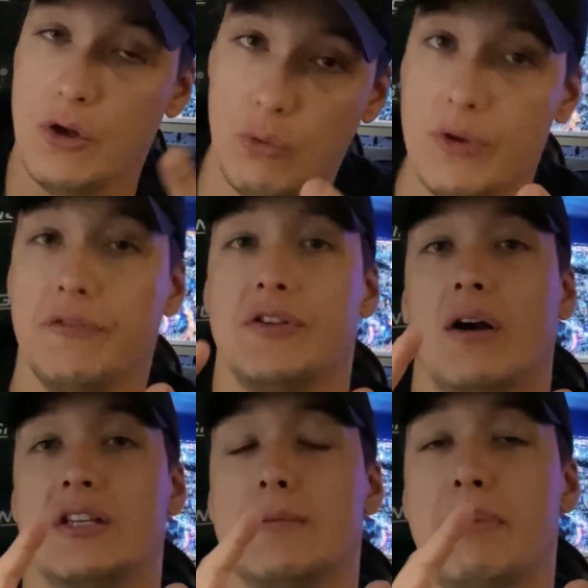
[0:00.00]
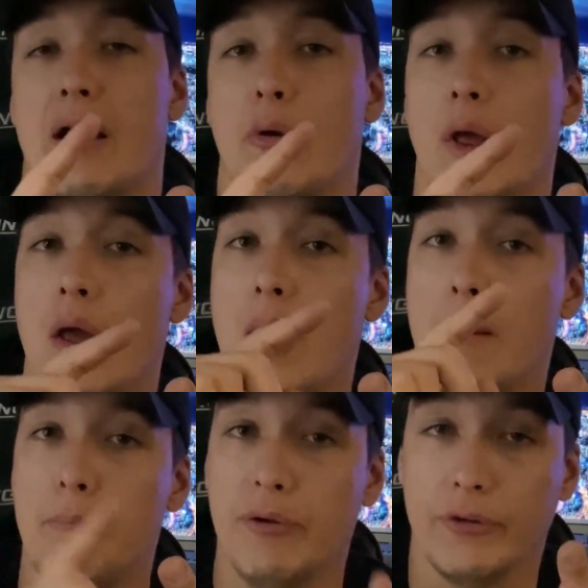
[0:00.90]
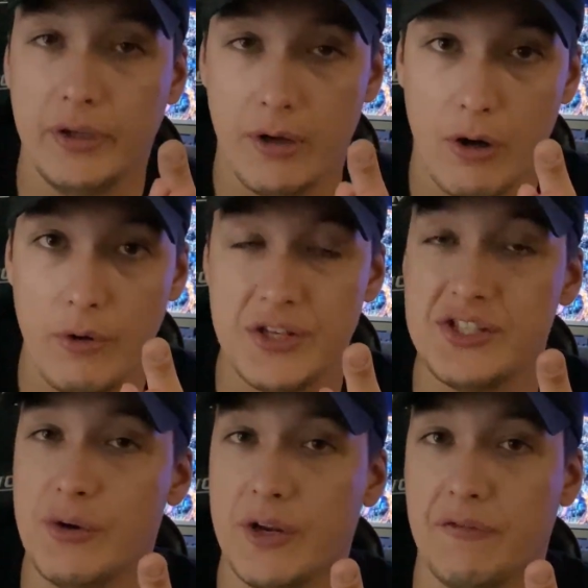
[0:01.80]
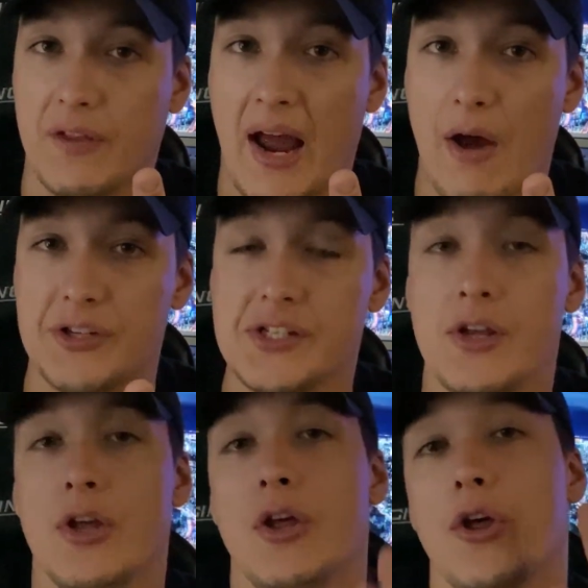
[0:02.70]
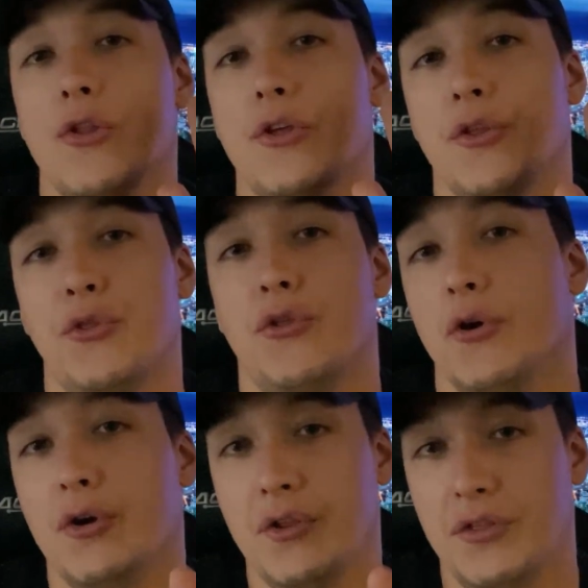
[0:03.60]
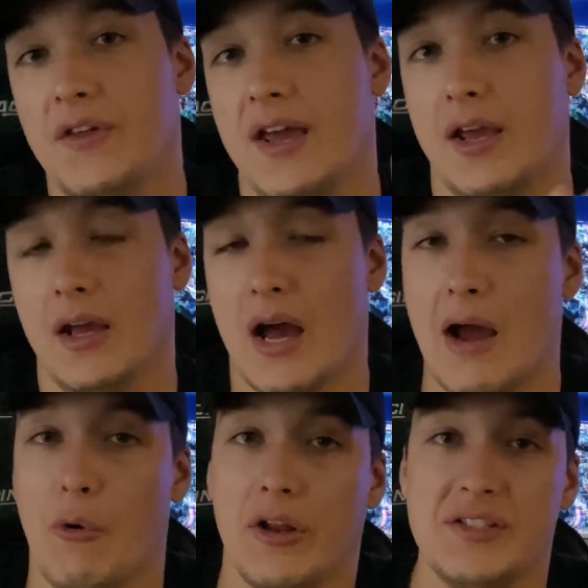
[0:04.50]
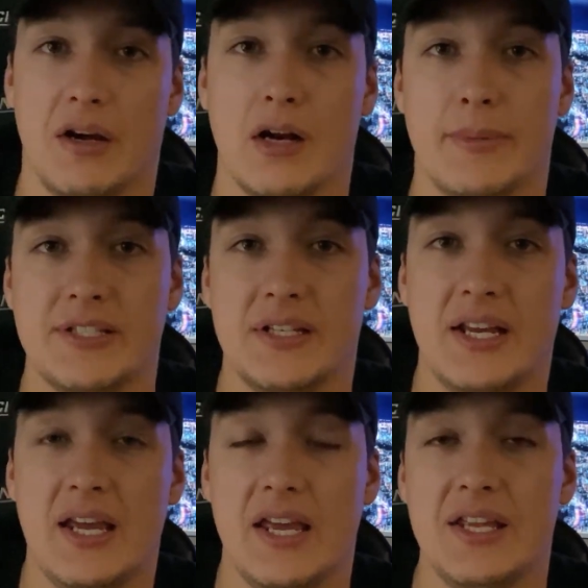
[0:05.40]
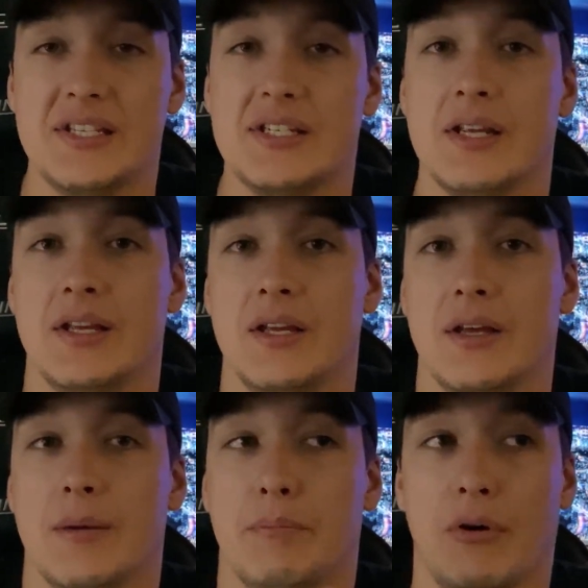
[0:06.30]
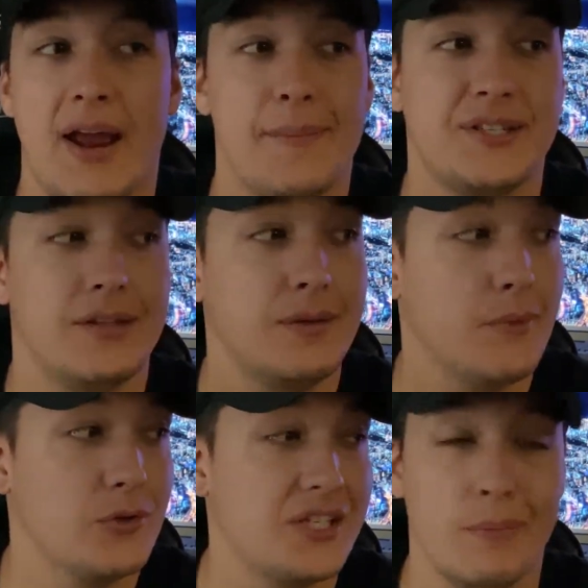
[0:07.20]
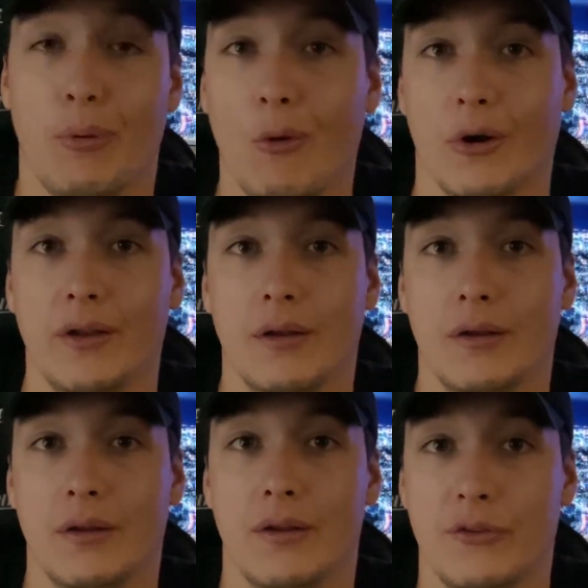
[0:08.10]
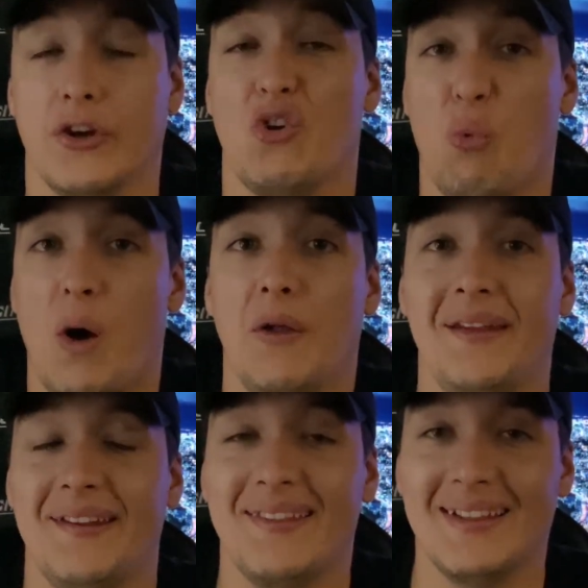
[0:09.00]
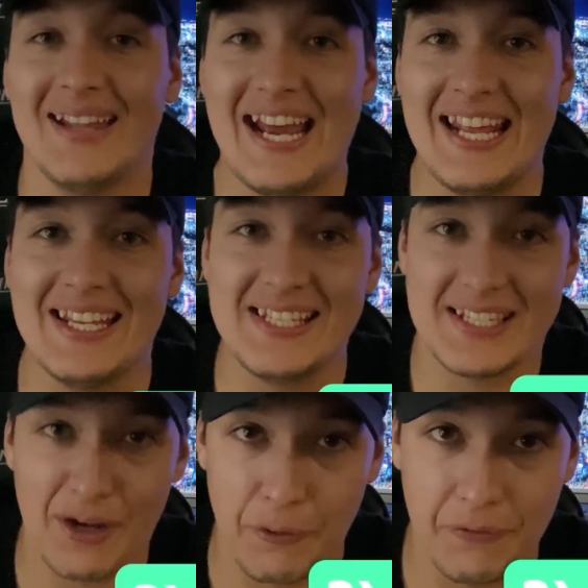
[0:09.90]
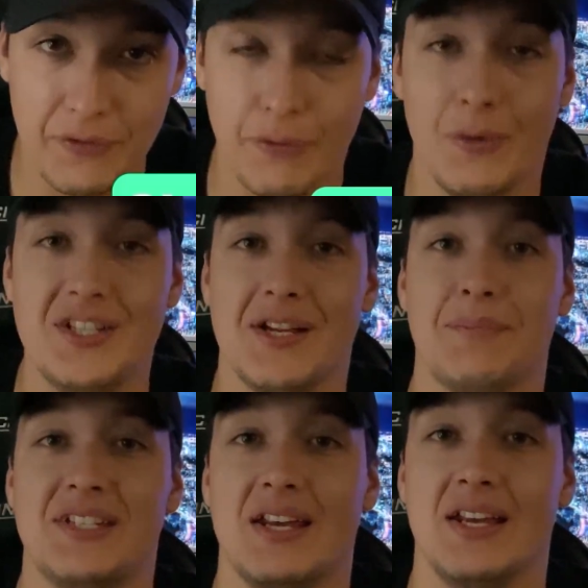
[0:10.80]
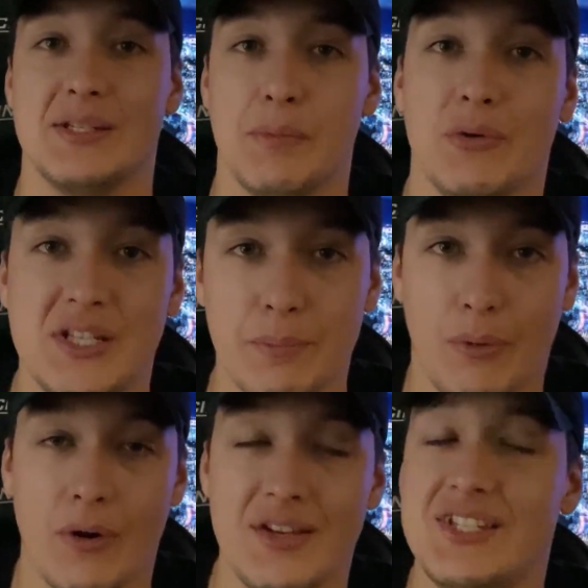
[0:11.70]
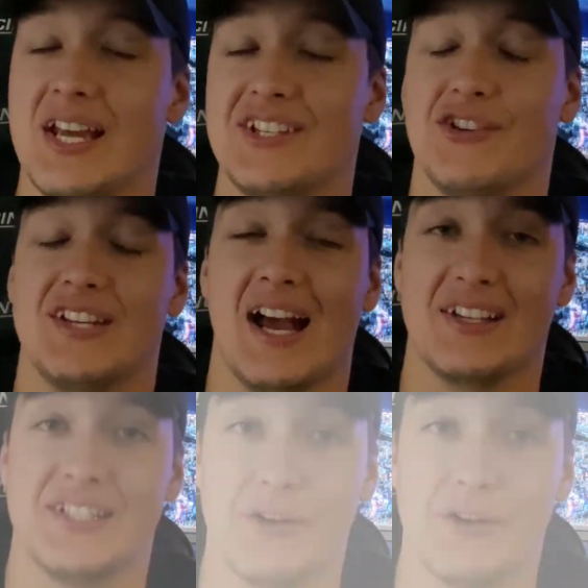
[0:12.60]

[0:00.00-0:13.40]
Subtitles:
We've talked about building code and zoning for the house. The third thing I want to talk about today is perhaps the most important, the quality of the land itself. The reason I'm saying it's most important is, yes, your taxes